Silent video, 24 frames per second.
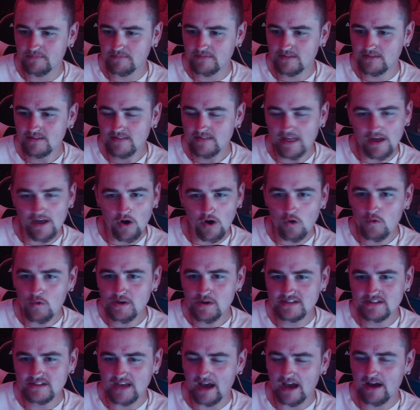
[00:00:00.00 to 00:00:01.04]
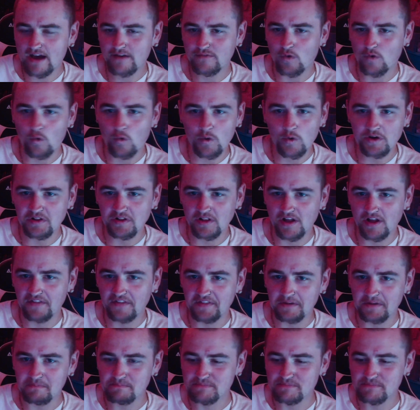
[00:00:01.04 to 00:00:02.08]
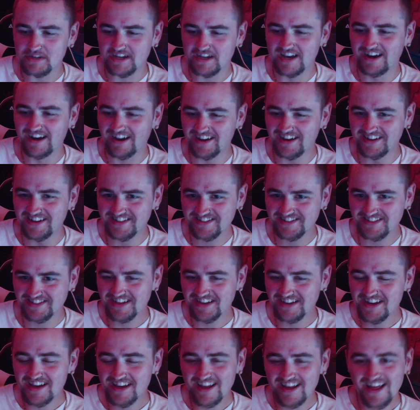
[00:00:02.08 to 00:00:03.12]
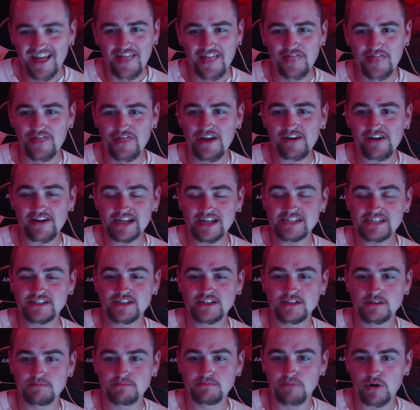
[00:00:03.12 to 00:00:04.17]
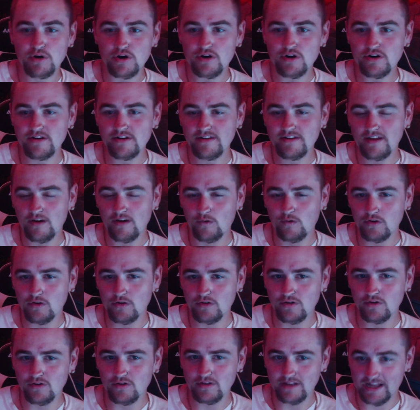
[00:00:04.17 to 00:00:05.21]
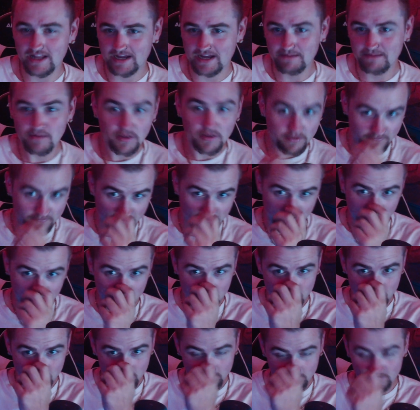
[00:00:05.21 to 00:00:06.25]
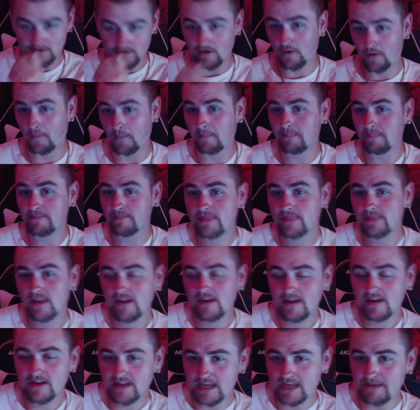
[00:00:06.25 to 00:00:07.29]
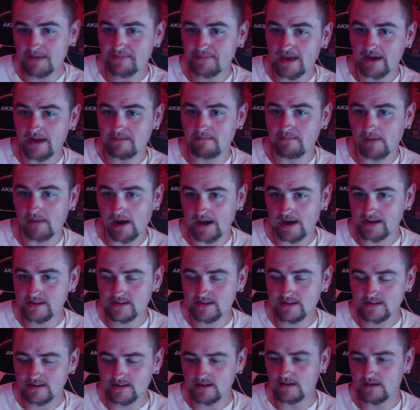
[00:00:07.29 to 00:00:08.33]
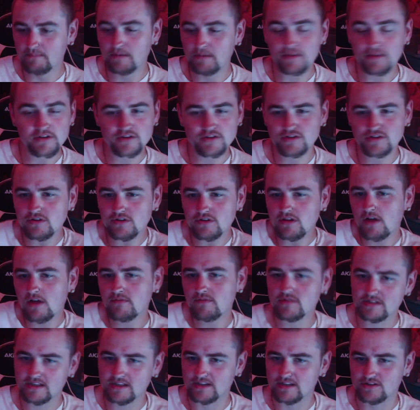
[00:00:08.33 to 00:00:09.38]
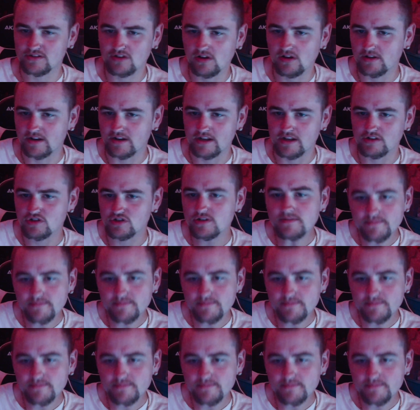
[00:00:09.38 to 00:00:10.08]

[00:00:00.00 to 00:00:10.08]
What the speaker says: they always have oil on them because their engines burn oil like a motherfucker. So keep that in mind. But they're still obviously a solid engine,